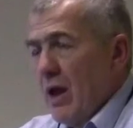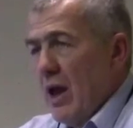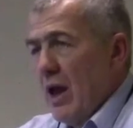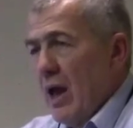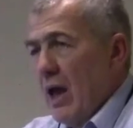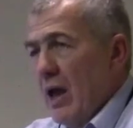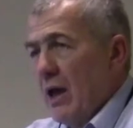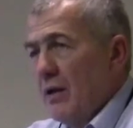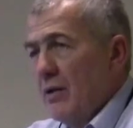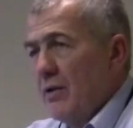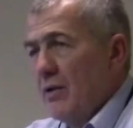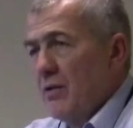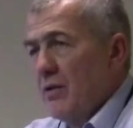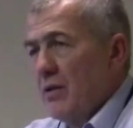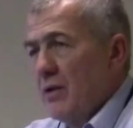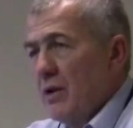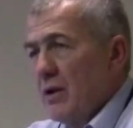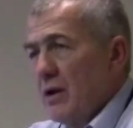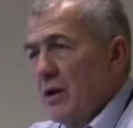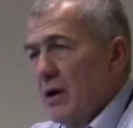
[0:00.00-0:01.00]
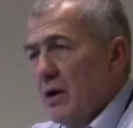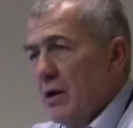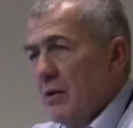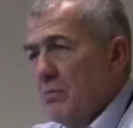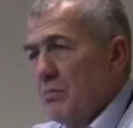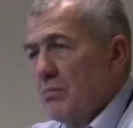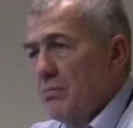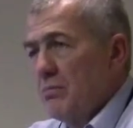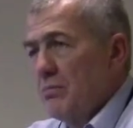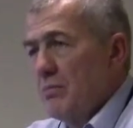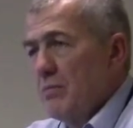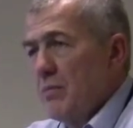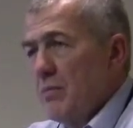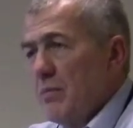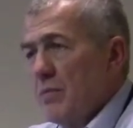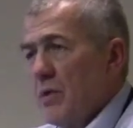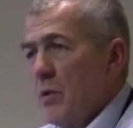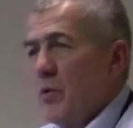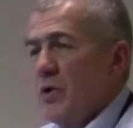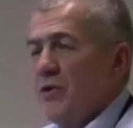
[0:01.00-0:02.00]
And the, uh,
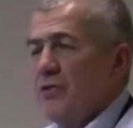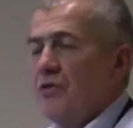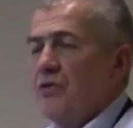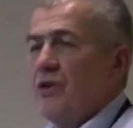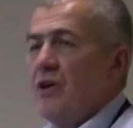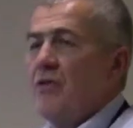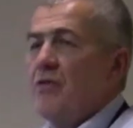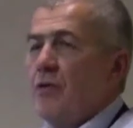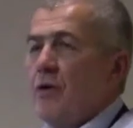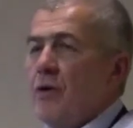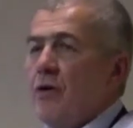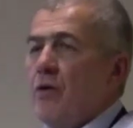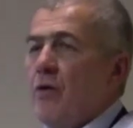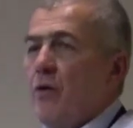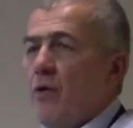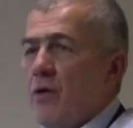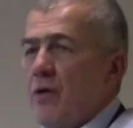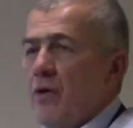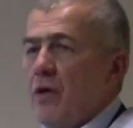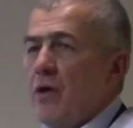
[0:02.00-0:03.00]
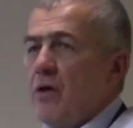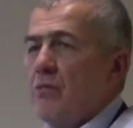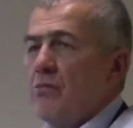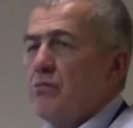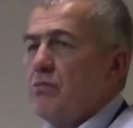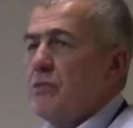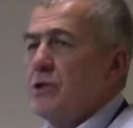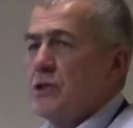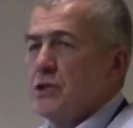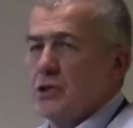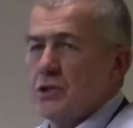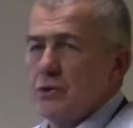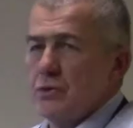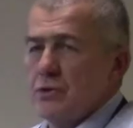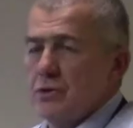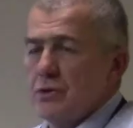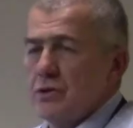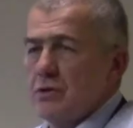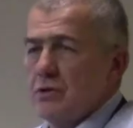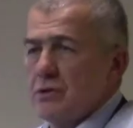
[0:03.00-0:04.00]
the receiver or the, the
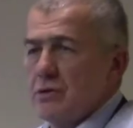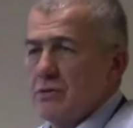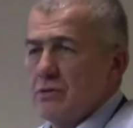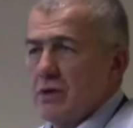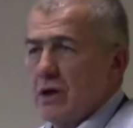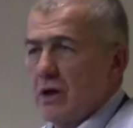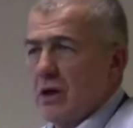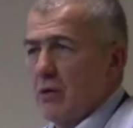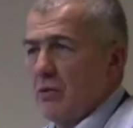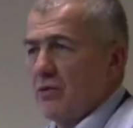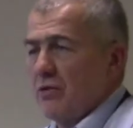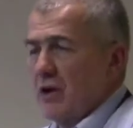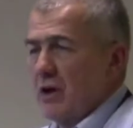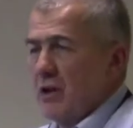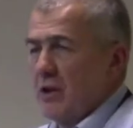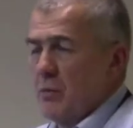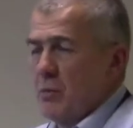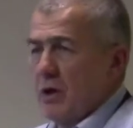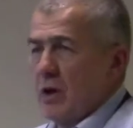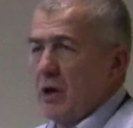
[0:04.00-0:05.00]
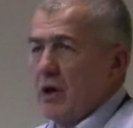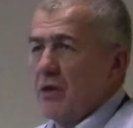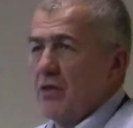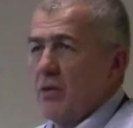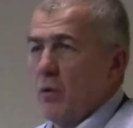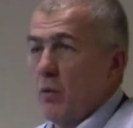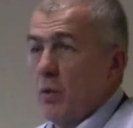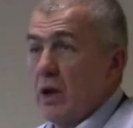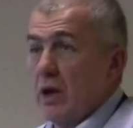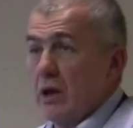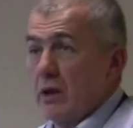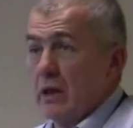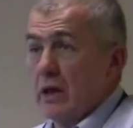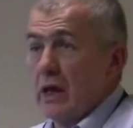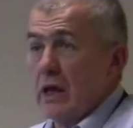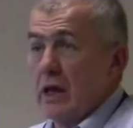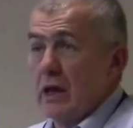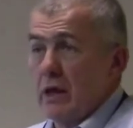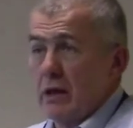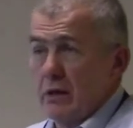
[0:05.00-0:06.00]
student, like I was saying at the beginning, the weak
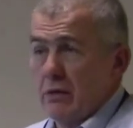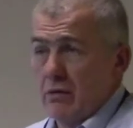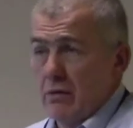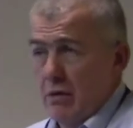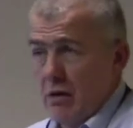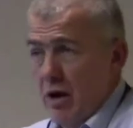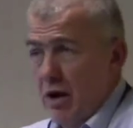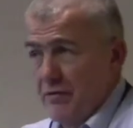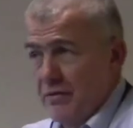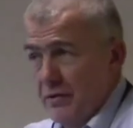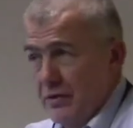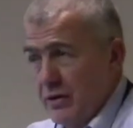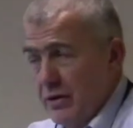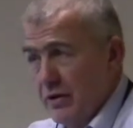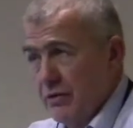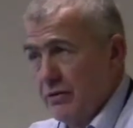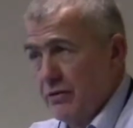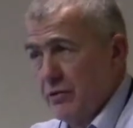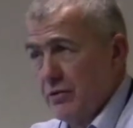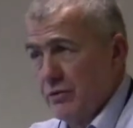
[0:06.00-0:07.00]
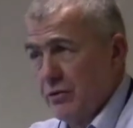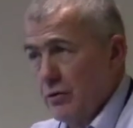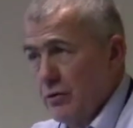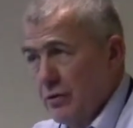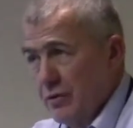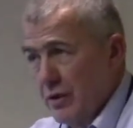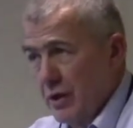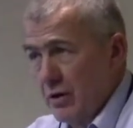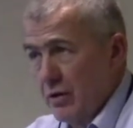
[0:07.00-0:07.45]
link often is the student.